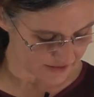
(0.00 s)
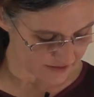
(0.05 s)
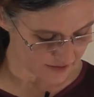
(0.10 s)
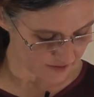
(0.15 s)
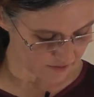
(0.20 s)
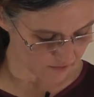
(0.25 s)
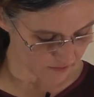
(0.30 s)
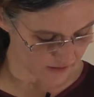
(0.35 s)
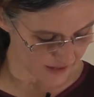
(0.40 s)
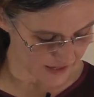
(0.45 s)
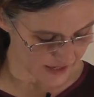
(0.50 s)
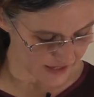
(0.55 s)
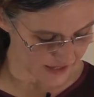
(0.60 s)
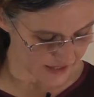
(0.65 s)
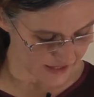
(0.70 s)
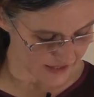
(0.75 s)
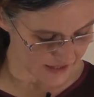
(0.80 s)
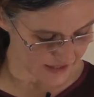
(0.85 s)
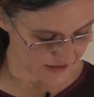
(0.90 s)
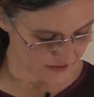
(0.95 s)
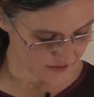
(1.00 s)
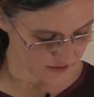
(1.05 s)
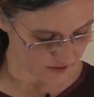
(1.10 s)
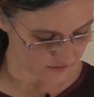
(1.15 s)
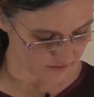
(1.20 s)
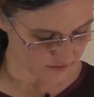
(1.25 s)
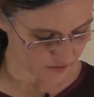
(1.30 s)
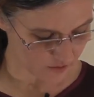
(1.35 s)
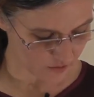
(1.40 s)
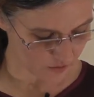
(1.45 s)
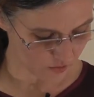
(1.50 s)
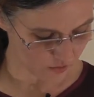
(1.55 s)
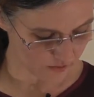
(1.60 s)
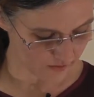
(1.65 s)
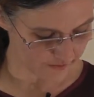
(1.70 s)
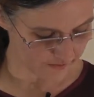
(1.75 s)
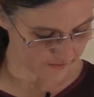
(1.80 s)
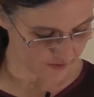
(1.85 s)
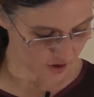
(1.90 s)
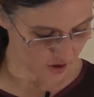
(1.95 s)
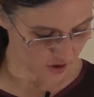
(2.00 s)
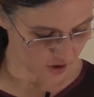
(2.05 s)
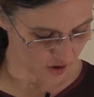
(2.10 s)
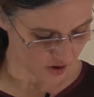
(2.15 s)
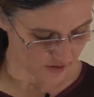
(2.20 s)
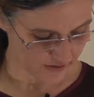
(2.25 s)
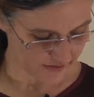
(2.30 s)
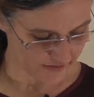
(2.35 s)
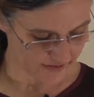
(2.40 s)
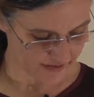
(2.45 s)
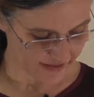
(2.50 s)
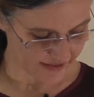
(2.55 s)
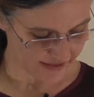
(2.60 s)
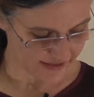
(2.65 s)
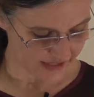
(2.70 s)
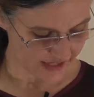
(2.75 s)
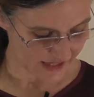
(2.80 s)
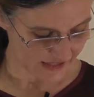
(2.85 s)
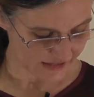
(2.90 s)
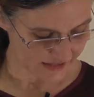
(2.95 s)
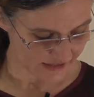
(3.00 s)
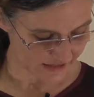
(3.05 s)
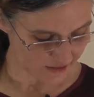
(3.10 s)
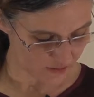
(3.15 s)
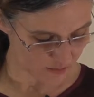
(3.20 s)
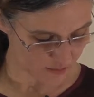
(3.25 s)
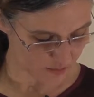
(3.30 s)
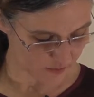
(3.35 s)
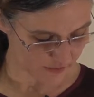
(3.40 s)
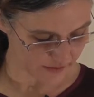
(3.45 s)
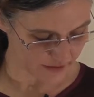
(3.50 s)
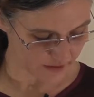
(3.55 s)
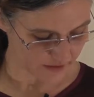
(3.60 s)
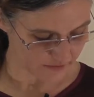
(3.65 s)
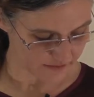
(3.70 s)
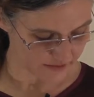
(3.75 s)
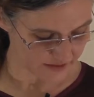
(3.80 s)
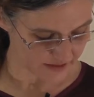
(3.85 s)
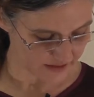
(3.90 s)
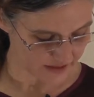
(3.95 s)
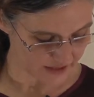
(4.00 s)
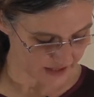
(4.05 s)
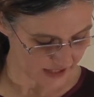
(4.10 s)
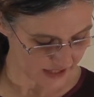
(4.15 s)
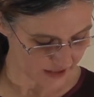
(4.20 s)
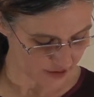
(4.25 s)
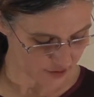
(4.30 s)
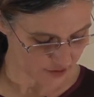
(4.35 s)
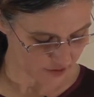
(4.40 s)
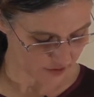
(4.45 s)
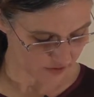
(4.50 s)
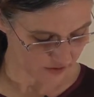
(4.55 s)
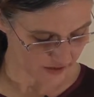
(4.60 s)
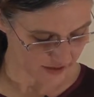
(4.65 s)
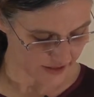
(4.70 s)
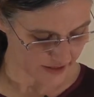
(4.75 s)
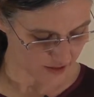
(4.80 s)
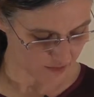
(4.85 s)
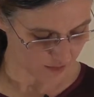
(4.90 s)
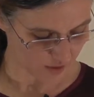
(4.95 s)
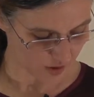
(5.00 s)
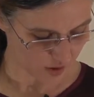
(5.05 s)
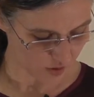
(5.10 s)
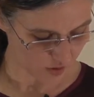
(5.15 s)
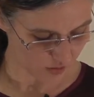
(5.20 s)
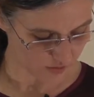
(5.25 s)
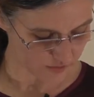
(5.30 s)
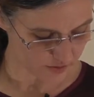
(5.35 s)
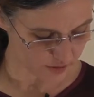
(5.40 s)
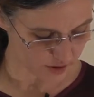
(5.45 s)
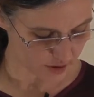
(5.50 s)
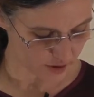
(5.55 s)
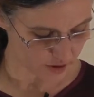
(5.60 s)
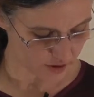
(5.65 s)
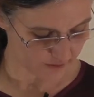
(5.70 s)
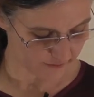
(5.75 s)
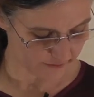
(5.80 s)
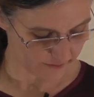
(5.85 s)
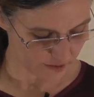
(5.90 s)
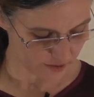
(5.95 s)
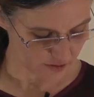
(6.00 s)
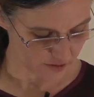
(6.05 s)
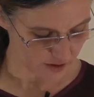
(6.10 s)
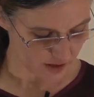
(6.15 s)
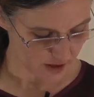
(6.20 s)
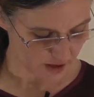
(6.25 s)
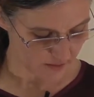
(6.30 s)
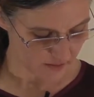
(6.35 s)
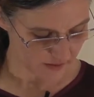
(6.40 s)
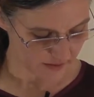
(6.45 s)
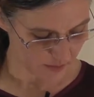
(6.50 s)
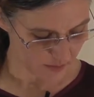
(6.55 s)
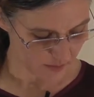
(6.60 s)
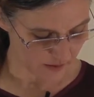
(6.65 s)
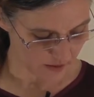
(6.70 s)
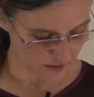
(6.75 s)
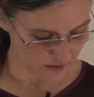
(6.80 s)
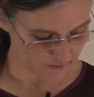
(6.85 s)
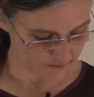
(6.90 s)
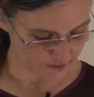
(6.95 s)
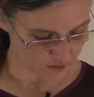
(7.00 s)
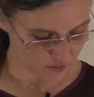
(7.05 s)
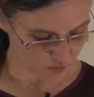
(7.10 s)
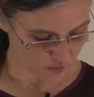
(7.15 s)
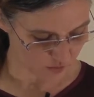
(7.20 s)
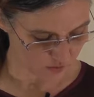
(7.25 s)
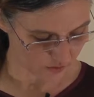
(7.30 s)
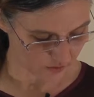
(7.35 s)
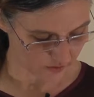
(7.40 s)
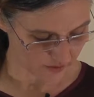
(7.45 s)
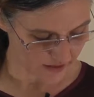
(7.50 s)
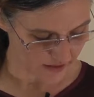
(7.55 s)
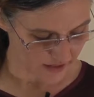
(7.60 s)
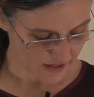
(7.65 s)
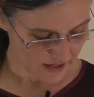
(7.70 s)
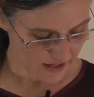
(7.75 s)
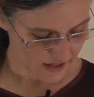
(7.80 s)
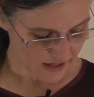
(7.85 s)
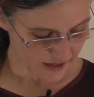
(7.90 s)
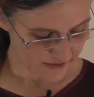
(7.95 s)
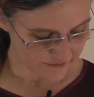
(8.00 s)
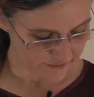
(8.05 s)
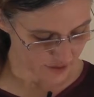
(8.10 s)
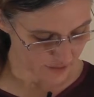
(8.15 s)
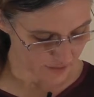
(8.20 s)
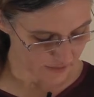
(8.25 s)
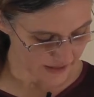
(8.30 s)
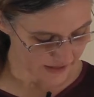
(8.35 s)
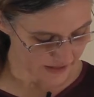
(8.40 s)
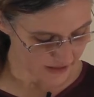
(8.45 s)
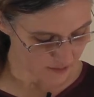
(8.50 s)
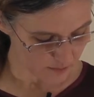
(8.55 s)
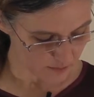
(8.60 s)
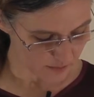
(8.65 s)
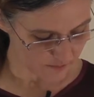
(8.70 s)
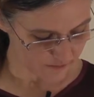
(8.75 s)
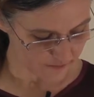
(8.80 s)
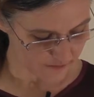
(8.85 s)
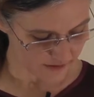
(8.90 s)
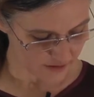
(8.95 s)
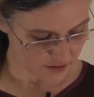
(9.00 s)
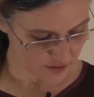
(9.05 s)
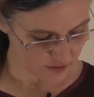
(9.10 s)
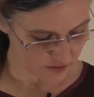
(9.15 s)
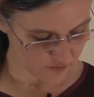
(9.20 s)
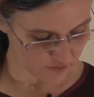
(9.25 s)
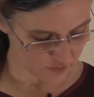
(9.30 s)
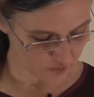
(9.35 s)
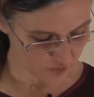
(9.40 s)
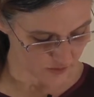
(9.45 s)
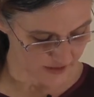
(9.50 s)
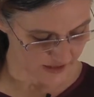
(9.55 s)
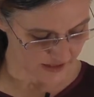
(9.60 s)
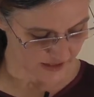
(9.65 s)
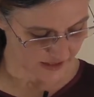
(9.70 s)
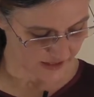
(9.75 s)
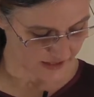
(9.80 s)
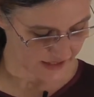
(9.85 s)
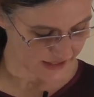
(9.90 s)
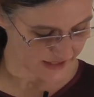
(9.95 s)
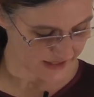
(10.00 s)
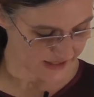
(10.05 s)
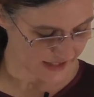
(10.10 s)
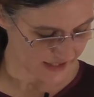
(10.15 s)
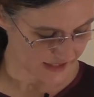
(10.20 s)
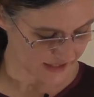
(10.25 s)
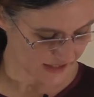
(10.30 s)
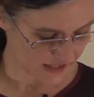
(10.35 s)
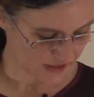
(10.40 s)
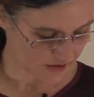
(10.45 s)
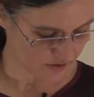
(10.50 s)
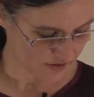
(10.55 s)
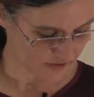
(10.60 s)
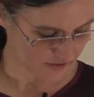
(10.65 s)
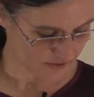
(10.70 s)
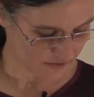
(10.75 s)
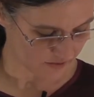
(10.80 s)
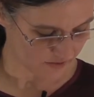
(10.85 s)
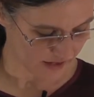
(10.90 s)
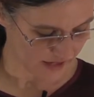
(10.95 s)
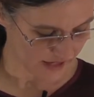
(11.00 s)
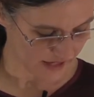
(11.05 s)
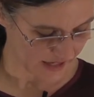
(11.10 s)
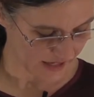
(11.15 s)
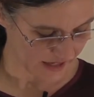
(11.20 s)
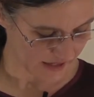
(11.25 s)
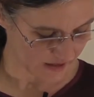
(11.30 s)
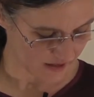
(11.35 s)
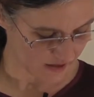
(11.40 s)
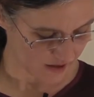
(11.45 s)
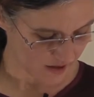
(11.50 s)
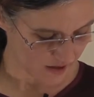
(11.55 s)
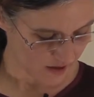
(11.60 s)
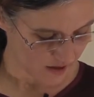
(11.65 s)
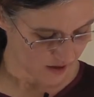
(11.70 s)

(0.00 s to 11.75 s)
is the radiance of the glory of God and the exact imprint of his nature, and he upholds the universe by the power of his word. After making perfection for sin, he sat down at the right hand